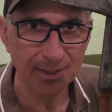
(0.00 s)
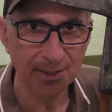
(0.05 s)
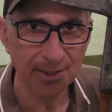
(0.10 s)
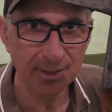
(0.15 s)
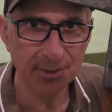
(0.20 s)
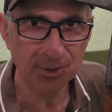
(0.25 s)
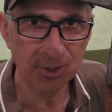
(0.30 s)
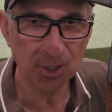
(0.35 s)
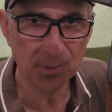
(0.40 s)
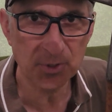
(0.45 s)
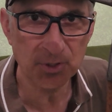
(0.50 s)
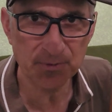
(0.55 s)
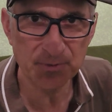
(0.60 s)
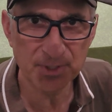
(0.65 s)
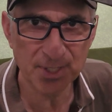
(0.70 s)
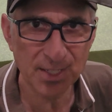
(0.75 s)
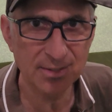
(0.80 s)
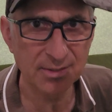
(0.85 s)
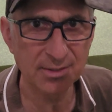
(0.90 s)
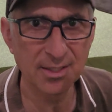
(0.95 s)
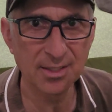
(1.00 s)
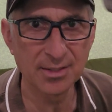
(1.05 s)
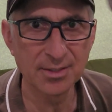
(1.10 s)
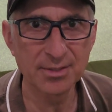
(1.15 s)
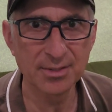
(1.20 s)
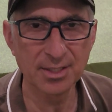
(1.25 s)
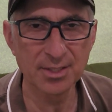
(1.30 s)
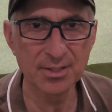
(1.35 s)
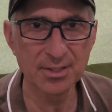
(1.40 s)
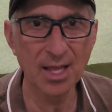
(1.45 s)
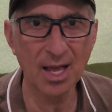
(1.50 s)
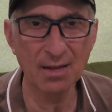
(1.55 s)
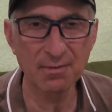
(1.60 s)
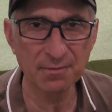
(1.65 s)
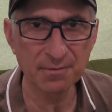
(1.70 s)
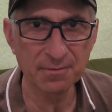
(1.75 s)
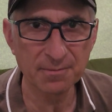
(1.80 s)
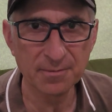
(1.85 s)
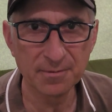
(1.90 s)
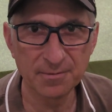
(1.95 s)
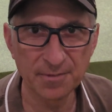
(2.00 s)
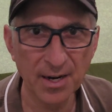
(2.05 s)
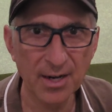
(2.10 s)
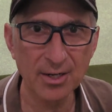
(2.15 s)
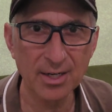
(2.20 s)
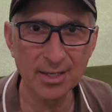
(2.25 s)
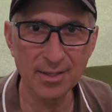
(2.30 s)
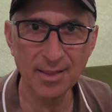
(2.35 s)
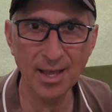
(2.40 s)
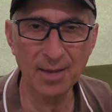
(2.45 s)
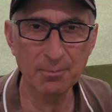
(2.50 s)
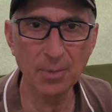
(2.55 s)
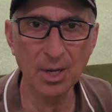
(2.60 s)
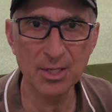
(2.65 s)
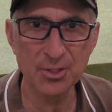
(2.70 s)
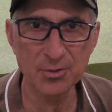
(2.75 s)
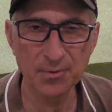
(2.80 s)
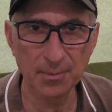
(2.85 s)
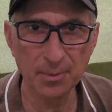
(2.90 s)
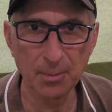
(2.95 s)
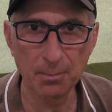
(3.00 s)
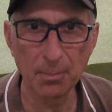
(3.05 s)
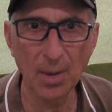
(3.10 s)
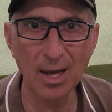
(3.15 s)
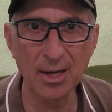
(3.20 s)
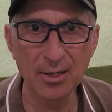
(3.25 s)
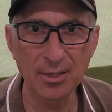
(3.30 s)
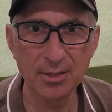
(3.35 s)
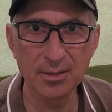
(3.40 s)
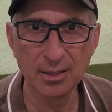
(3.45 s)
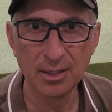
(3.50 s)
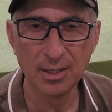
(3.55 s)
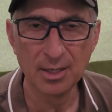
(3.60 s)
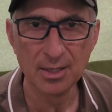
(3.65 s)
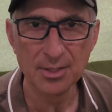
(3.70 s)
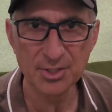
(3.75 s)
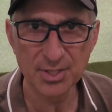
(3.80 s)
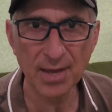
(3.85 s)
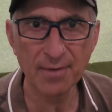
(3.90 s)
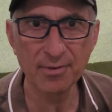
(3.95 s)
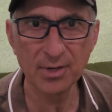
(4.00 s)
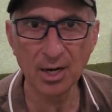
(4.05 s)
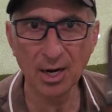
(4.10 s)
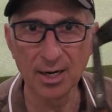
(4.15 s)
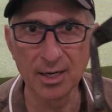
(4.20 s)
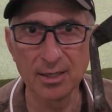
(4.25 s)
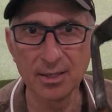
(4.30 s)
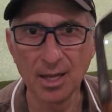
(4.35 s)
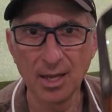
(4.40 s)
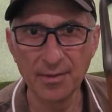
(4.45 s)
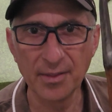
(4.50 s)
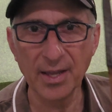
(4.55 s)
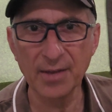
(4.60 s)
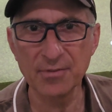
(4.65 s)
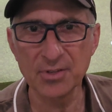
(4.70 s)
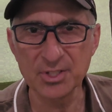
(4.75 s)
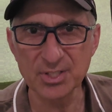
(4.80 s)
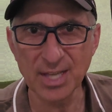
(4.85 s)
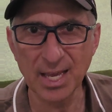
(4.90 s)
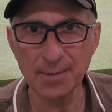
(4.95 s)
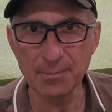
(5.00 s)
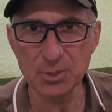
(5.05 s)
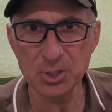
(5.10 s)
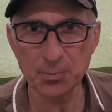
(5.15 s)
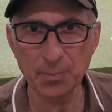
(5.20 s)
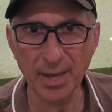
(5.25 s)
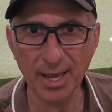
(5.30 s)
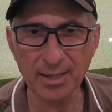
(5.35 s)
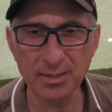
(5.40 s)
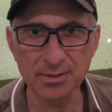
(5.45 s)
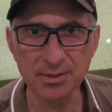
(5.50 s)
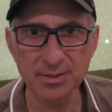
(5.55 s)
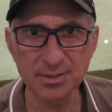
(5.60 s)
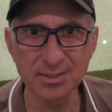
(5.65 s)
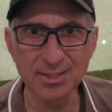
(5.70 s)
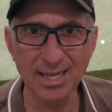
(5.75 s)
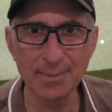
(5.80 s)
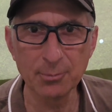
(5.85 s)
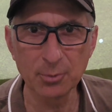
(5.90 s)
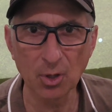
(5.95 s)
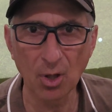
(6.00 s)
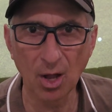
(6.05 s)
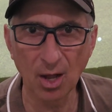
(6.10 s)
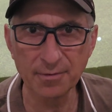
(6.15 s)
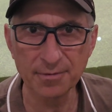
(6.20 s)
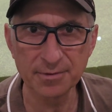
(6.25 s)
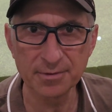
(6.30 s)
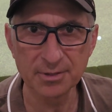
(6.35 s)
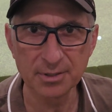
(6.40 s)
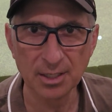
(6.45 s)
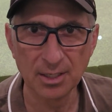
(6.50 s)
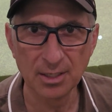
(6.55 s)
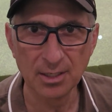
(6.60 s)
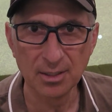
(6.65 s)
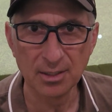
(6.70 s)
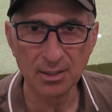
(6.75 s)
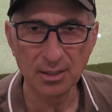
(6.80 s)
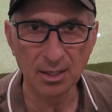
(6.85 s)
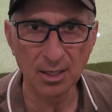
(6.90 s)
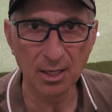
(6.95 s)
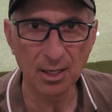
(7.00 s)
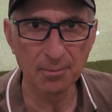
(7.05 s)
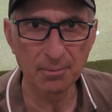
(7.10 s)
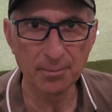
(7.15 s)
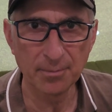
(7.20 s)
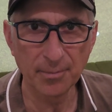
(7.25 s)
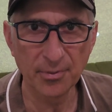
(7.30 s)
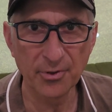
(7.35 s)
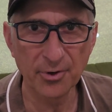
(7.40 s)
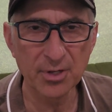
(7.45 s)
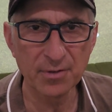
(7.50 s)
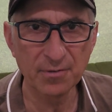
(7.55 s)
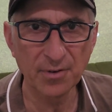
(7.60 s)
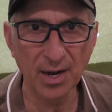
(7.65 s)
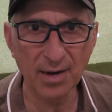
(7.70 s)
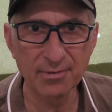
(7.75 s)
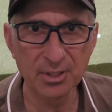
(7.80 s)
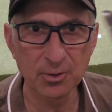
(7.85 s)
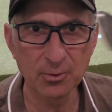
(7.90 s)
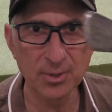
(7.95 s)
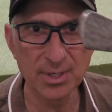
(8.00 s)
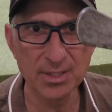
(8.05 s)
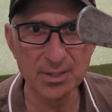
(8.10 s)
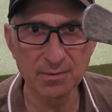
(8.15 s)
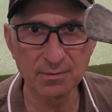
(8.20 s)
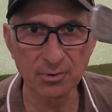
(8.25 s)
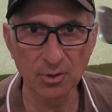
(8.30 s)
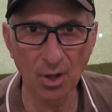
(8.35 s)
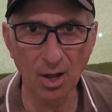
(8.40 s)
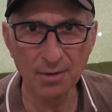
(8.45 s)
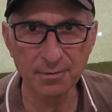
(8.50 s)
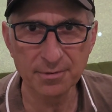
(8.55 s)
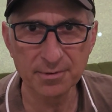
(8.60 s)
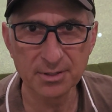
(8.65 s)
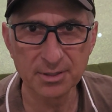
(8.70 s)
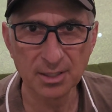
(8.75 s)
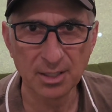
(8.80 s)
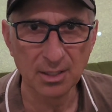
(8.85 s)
in terms of distance, does not vary that much from a modern 7-iron. They have the same specs, the same loft, 35 degrees of loft,